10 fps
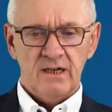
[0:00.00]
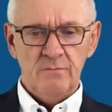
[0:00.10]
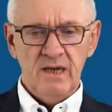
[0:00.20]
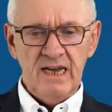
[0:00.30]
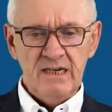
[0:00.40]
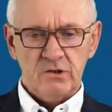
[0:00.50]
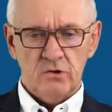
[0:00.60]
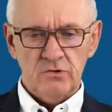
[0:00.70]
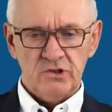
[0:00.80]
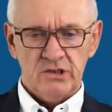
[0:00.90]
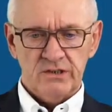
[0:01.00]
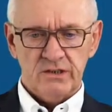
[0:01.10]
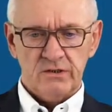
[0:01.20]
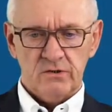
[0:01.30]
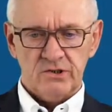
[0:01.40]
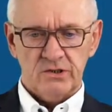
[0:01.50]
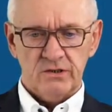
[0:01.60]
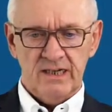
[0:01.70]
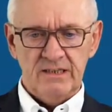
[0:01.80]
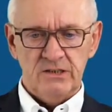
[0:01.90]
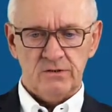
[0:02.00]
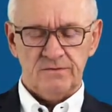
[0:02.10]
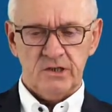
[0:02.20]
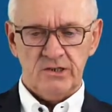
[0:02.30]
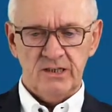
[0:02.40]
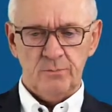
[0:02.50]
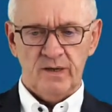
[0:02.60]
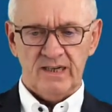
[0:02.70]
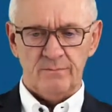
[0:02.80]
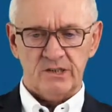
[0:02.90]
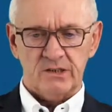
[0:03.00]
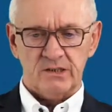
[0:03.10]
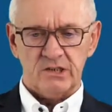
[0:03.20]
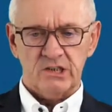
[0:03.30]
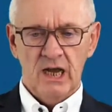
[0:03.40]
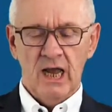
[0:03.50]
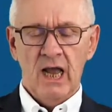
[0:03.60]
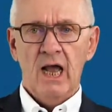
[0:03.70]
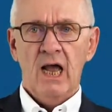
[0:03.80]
remain constant across a range of cutting parameters?